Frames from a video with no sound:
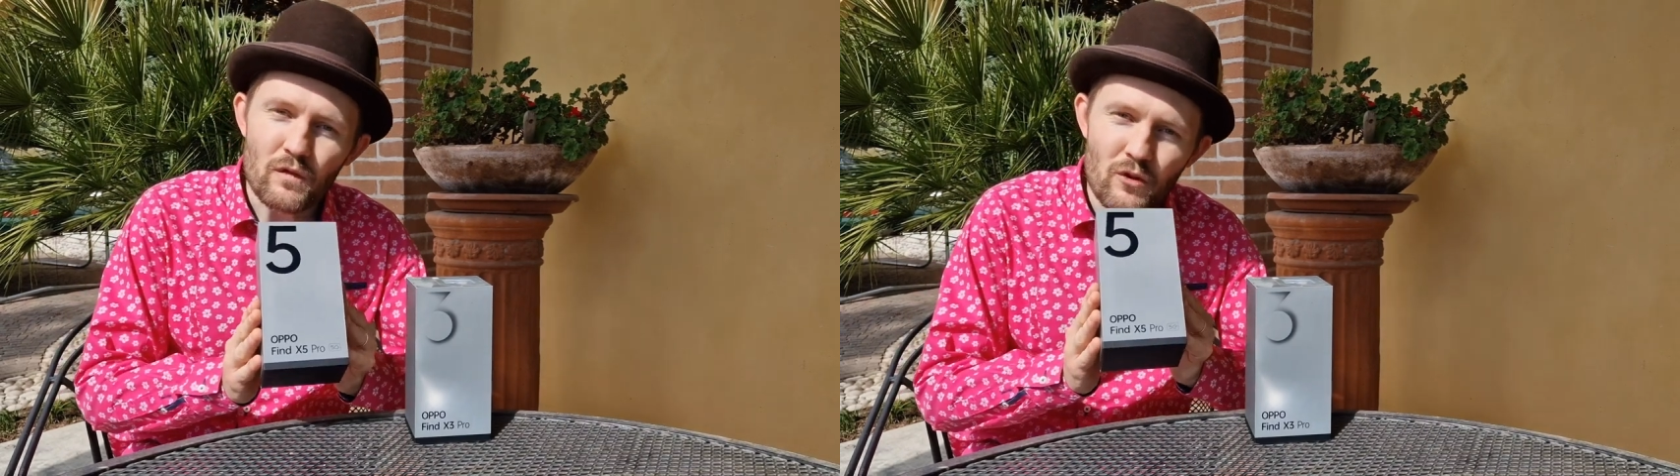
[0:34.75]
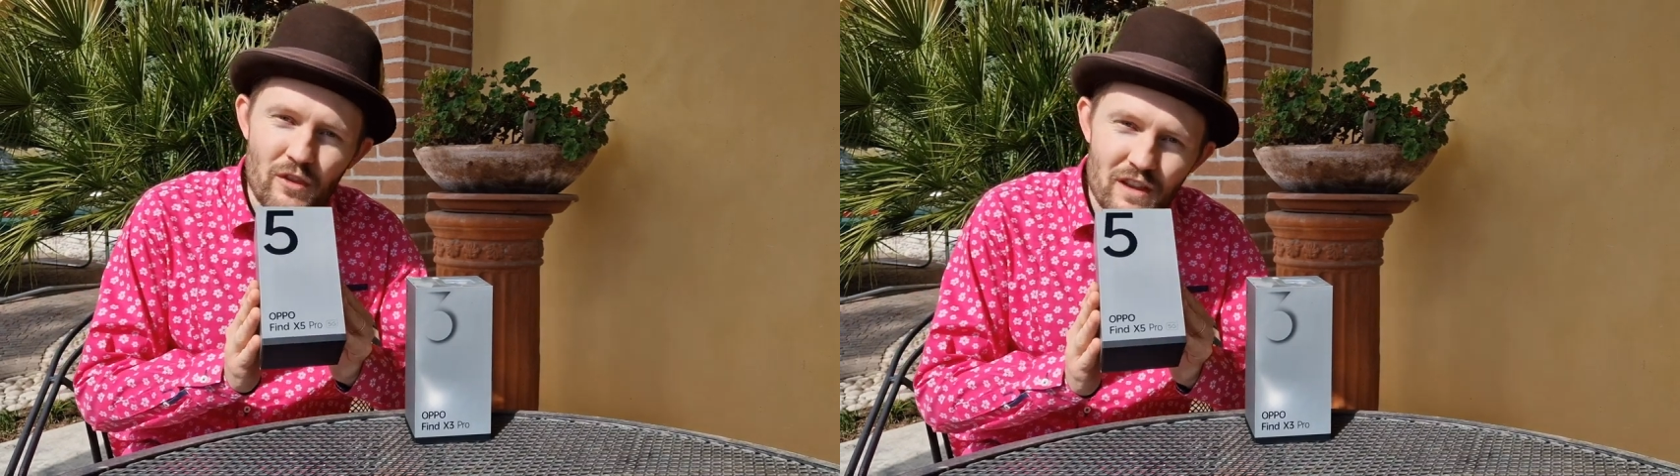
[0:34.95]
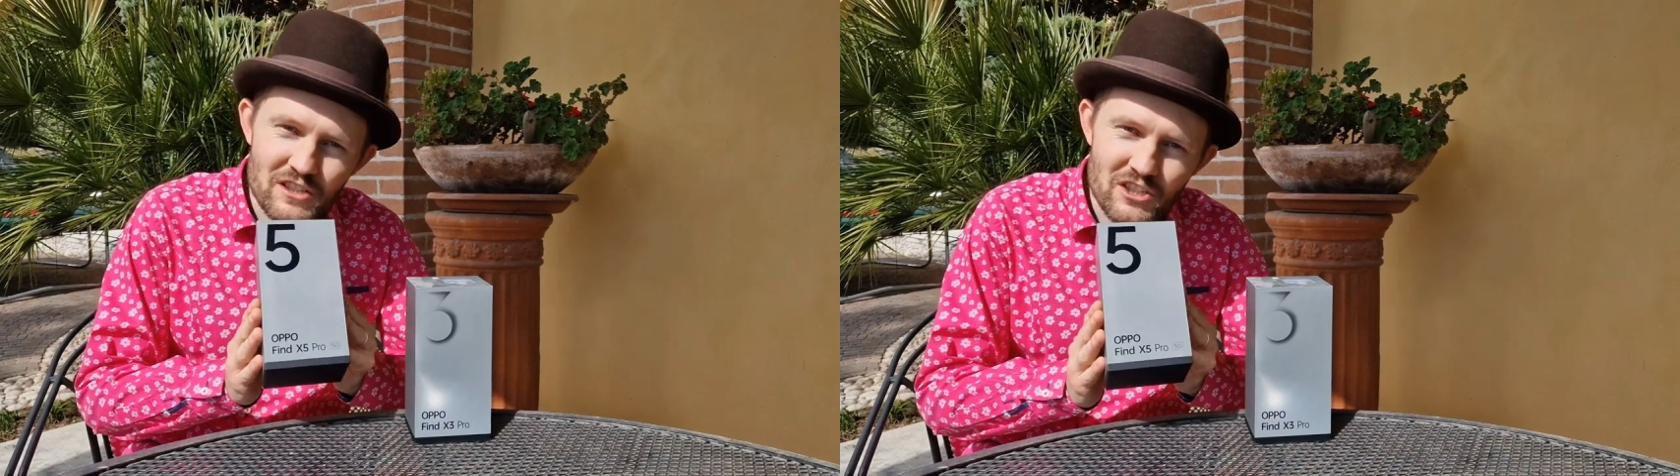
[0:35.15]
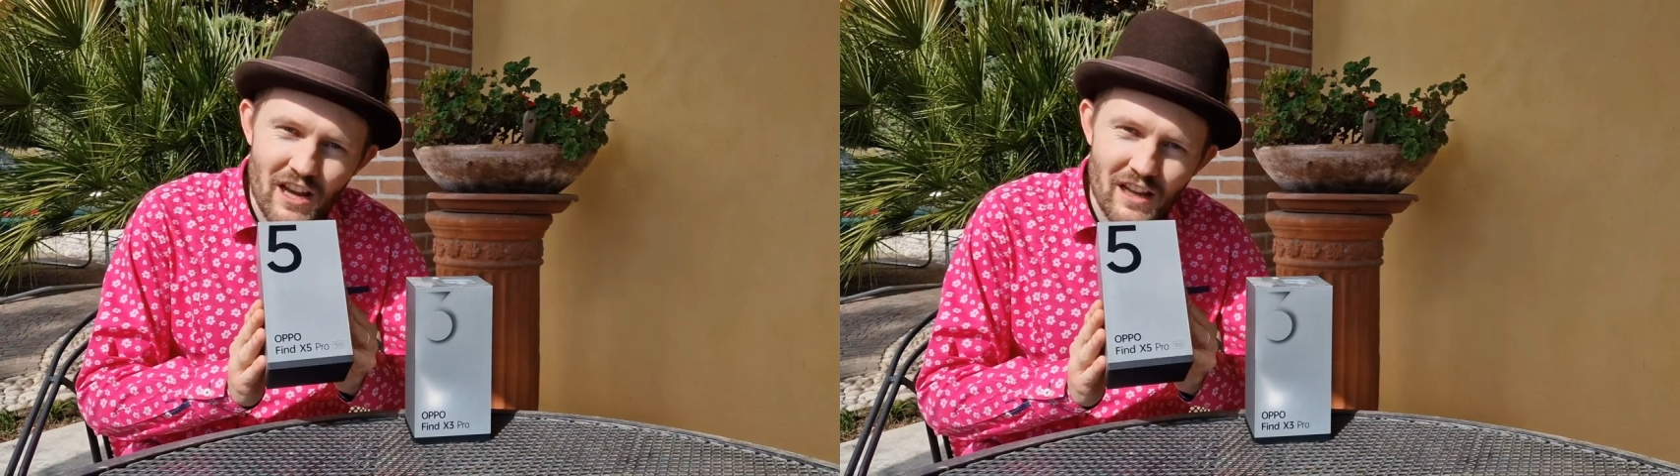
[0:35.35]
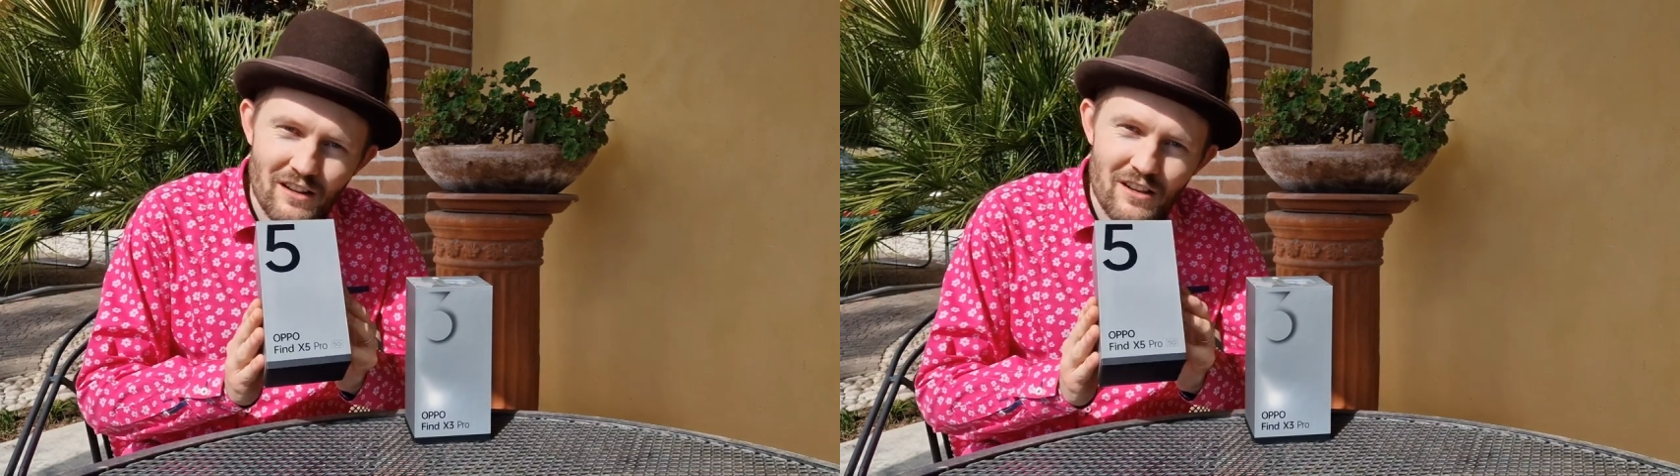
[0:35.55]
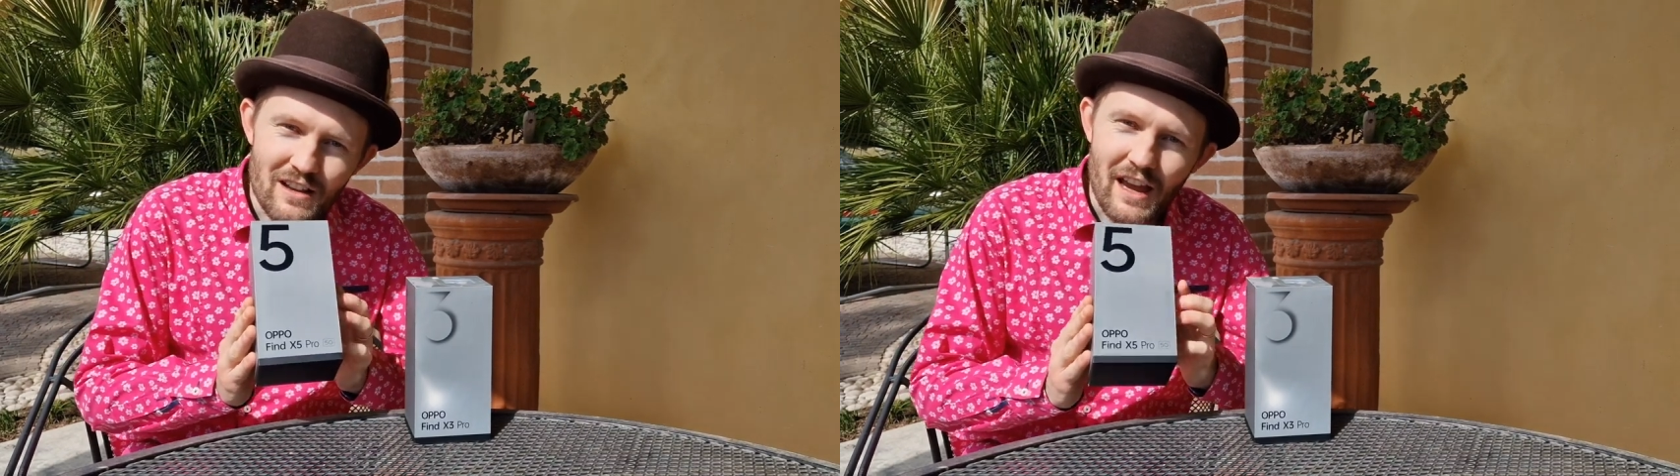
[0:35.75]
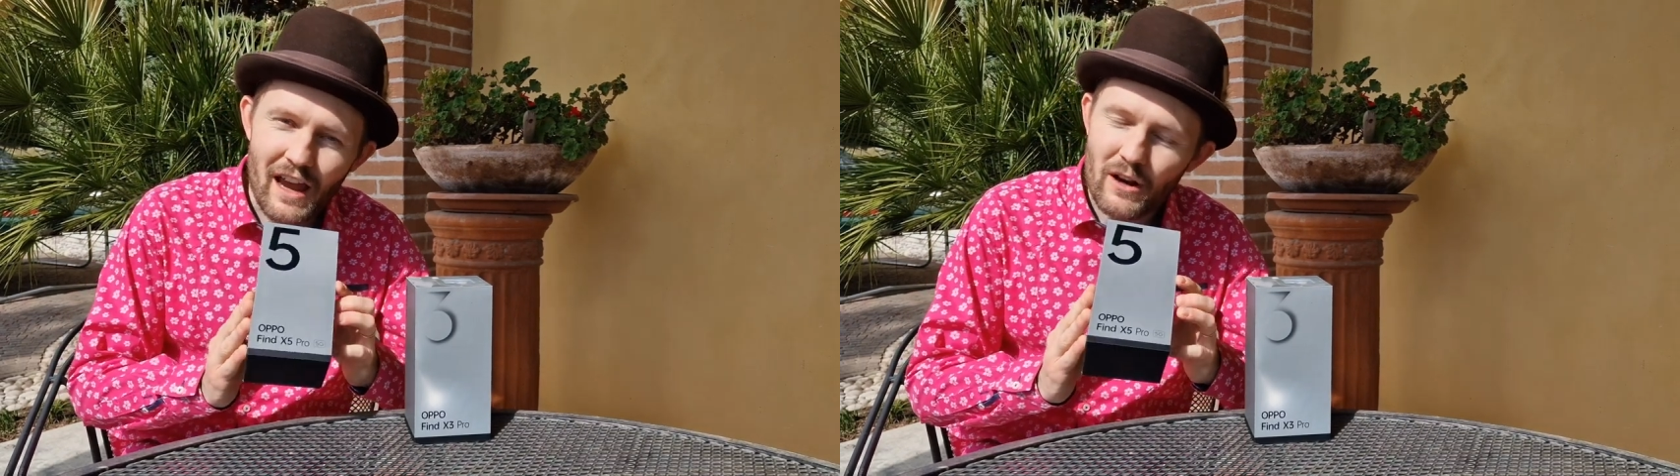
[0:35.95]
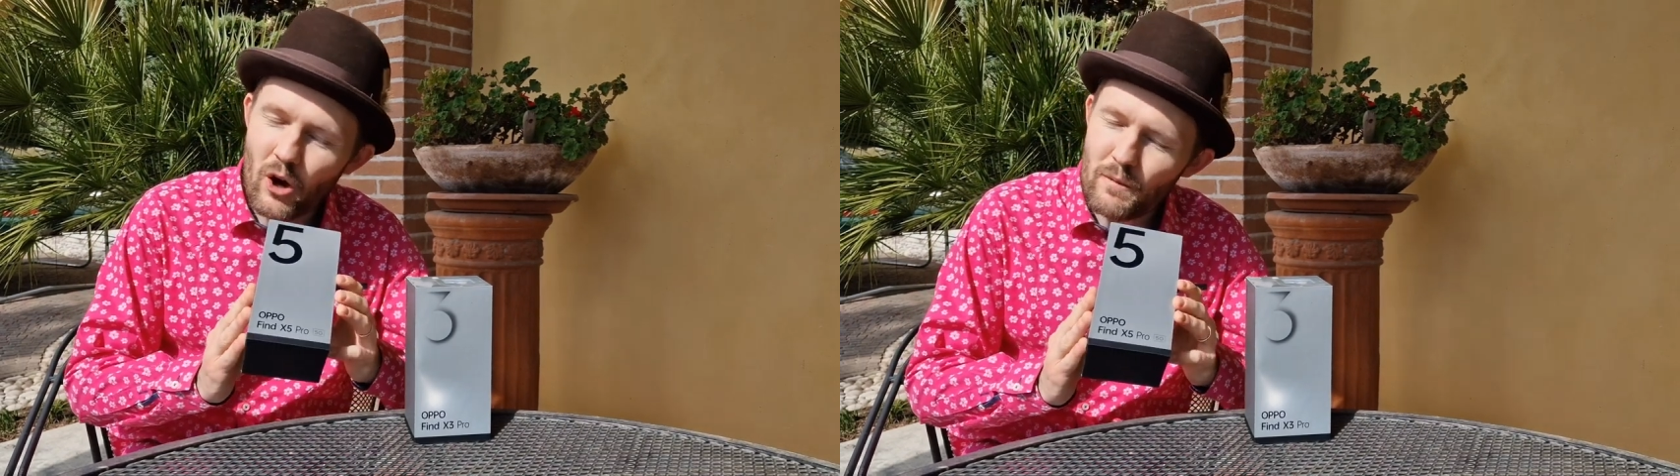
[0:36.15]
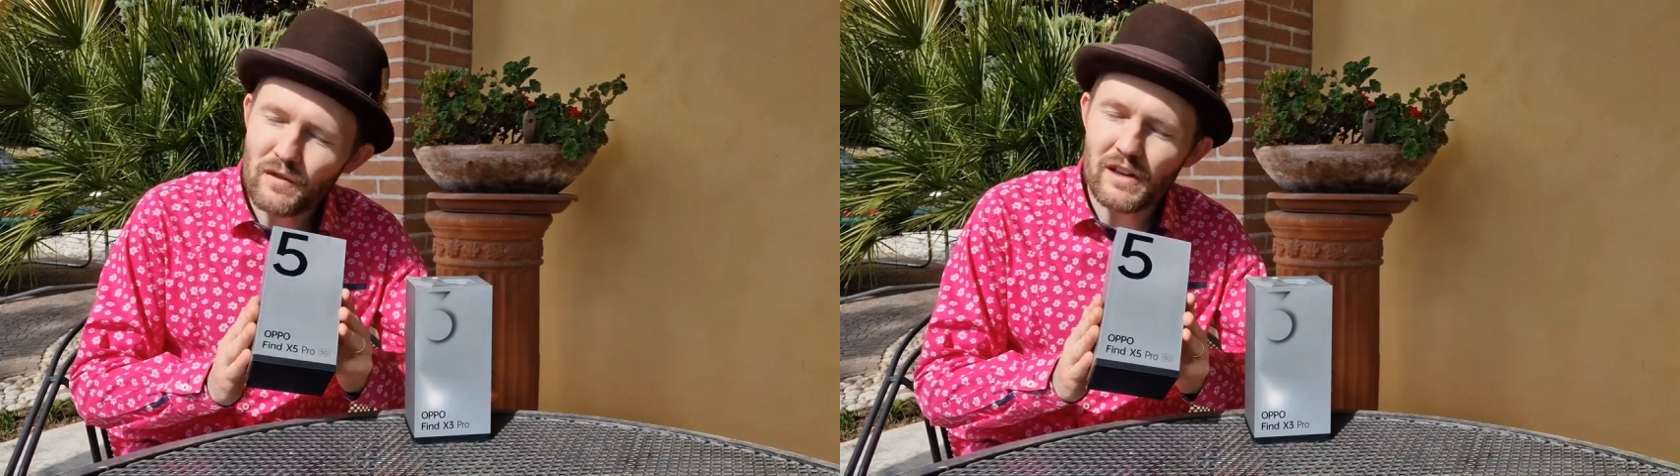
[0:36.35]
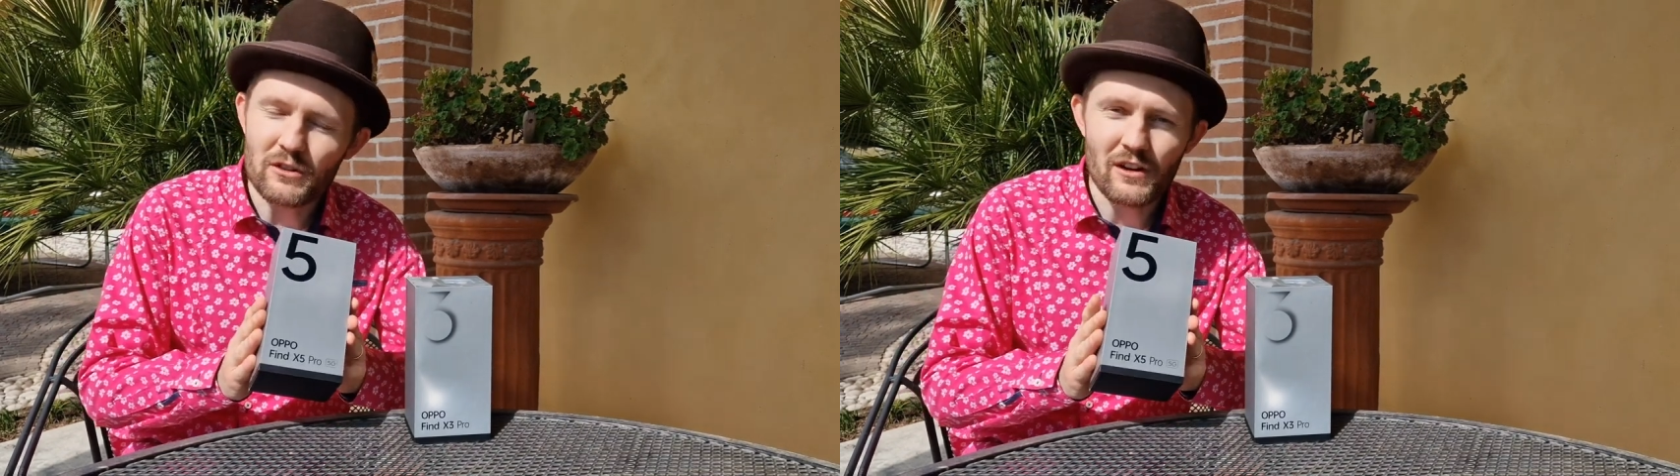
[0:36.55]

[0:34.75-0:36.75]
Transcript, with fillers: for this channel, and hopefully